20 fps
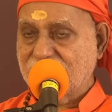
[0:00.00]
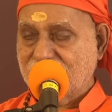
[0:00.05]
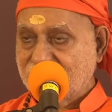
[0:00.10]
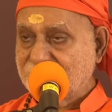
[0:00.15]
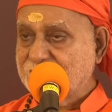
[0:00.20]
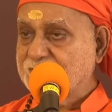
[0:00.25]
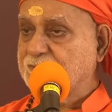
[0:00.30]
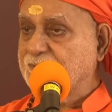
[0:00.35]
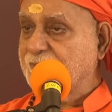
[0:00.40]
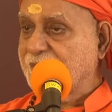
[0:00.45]

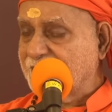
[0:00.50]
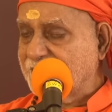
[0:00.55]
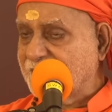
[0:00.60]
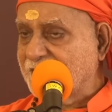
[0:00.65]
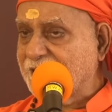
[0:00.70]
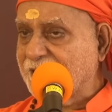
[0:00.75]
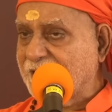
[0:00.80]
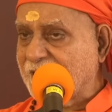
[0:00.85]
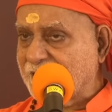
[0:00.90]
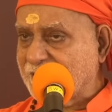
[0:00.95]
In
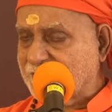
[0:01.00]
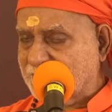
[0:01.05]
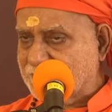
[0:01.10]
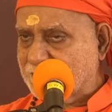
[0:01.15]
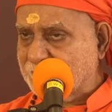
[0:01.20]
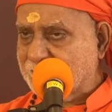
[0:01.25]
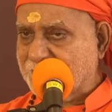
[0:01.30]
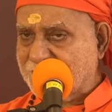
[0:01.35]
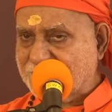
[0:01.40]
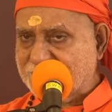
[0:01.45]
Sweden and
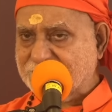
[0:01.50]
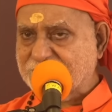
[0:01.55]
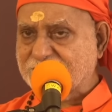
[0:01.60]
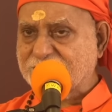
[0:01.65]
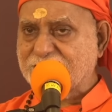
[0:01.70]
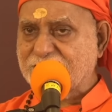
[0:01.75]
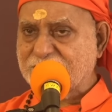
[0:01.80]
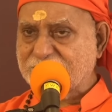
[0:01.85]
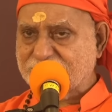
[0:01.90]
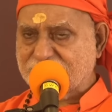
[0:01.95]
other
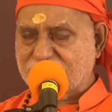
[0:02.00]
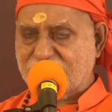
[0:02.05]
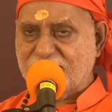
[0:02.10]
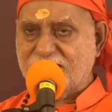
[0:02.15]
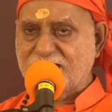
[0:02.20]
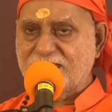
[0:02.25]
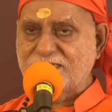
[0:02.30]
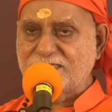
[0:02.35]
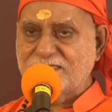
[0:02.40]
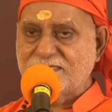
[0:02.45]
places they
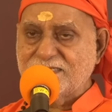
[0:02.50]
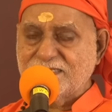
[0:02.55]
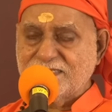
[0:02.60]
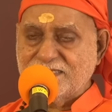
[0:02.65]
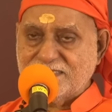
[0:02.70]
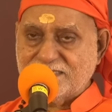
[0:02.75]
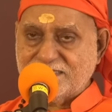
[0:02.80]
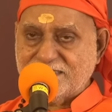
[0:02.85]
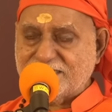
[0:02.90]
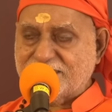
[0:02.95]
say,
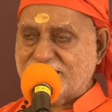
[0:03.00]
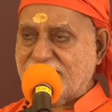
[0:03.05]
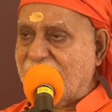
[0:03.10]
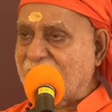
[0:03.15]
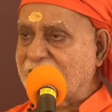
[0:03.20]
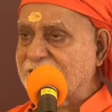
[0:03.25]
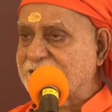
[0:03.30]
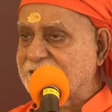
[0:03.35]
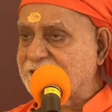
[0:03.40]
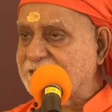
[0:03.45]
the
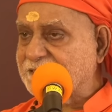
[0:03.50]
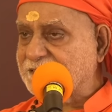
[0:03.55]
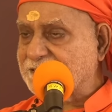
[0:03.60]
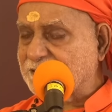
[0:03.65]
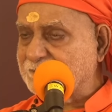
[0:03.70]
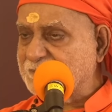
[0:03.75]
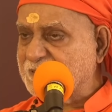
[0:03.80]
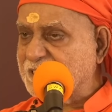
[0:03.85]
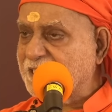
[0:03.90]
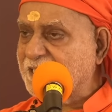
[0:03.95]
tax is
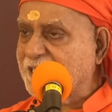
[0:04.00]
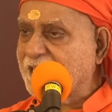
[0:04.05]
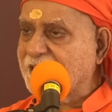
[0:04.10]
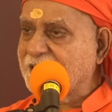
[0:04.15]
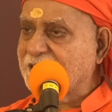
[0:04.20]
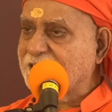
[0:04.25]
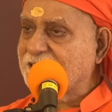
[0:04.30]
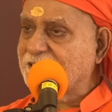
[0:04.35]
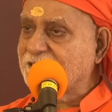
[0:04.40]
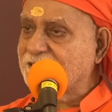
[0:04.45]
something
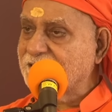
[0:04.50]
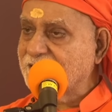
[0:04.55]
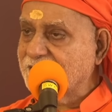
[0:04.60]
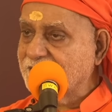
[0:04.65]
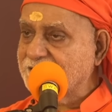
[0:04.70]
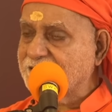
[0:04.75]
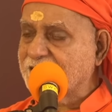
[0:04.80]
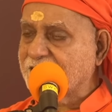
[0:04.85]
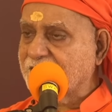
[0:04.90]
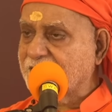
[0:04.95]
like,
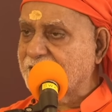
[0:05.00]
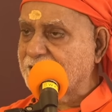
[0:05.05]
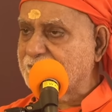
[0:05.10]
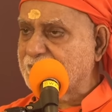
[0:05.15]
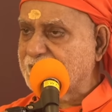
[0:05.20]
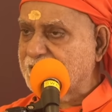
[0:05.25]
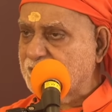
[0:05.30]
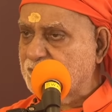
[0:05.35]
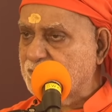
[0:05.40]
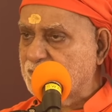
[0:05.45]
is there
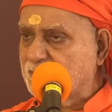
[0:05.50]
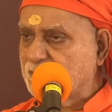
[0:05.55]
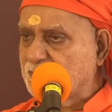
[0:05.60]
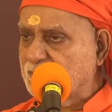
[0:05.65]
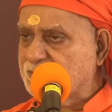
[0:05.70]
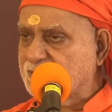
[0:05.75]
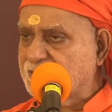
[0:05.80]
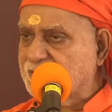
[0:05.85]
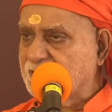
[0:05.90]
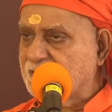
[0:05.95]
anybody who
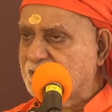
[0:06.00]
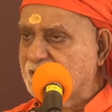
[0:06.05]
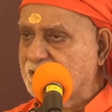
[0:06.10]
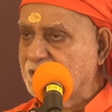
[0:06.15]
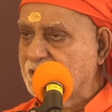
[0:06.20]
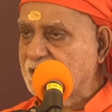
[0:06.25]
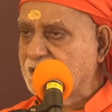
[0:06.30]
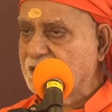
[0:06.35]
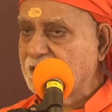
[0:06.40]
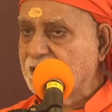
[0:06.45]
knows it?
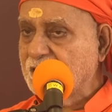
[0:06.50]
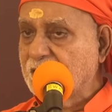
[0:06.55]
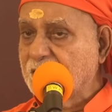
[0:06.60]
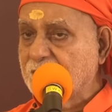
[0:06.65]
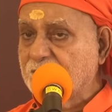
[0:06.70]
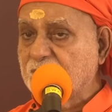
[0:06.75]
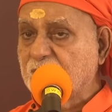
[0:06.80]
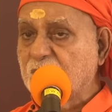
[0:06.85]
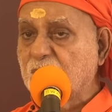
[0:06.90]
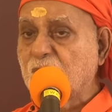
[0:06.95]

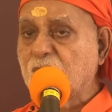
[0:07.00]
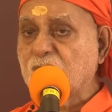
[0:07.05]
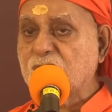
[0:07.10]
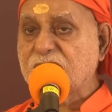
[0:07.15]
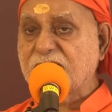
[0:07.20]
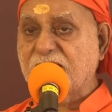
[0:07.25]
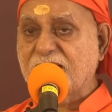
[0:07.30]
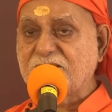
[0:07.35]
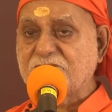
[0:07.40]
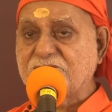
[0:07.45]

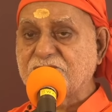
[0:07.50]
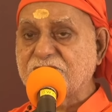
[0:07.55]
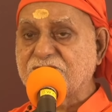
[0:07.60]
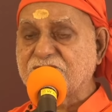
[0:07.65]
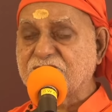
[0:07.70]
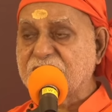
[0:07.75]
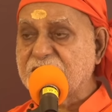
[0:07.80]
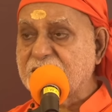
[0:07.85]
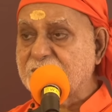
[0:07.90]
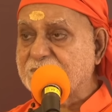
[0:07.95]
More than
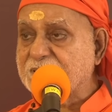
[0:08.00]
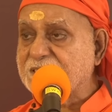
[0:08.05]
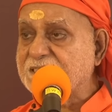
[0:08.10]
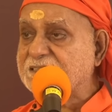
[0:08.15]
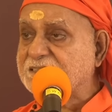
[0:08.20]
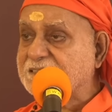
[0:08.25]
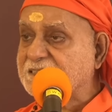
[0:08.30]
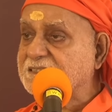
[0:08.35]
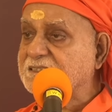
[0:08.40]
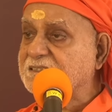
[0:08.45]

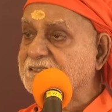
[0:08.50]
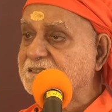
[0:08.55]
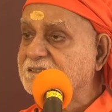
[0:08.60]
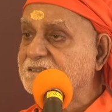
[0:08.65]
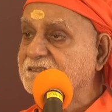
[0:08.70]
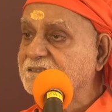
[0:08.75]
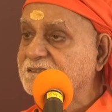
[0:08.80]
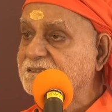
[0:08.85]
50%.